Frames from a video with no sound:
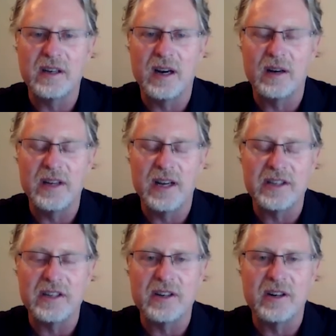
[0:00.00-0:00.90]
not
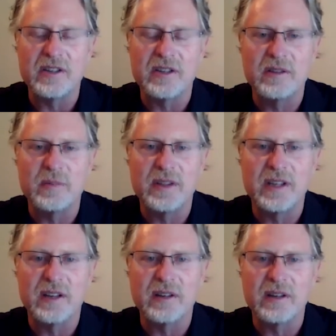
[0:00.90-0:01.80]
just our students, but the
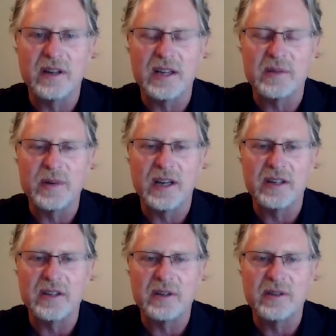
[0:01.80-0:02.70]
other hospitality
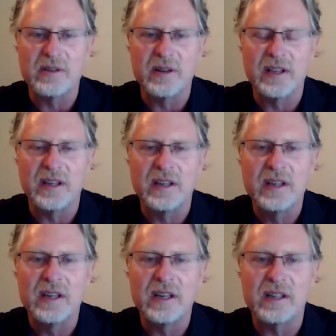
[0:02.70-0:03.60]
students around the
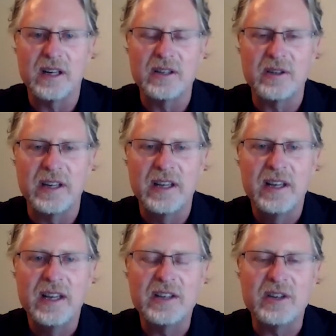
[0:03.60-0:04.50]
country.
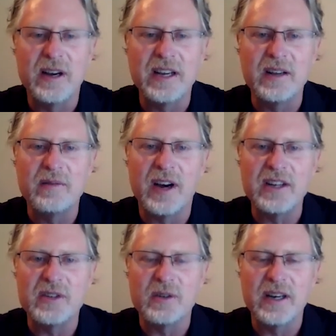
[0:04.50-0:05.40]
Is there any
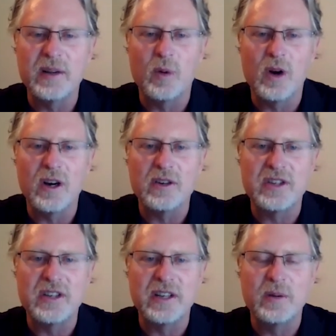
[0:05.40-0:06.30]
advice or any
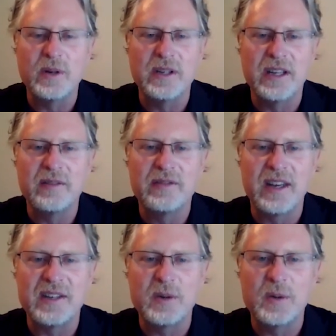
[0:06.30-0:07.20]
words that you would give
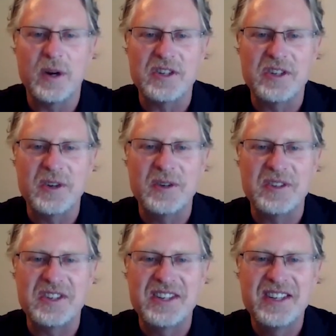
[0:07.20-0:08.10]
to our
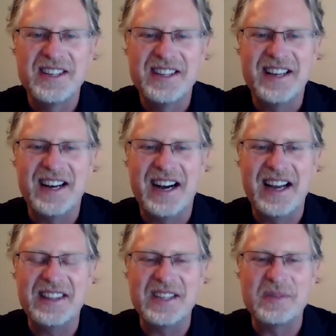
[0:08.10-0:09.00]
students
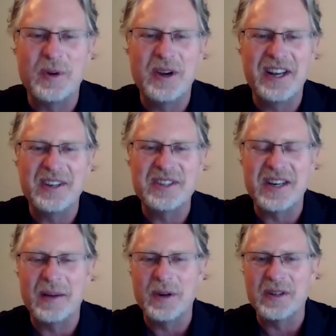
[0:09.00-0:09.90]
at this point? I know
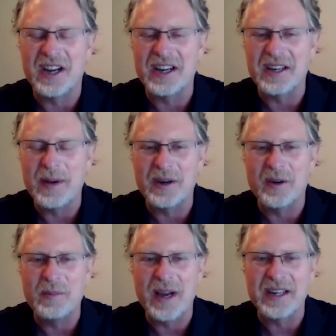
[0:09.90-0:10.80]
some are talking about
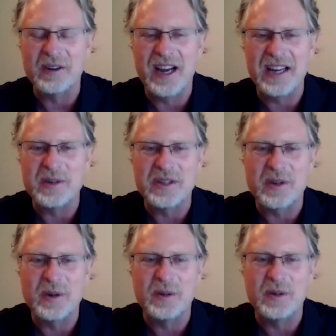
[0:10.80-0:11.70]
going back to graduate
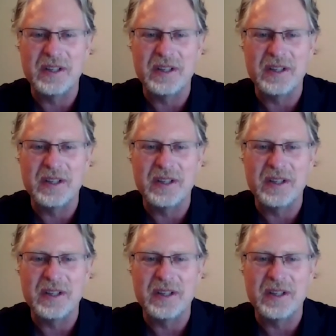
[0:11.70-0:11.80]
school,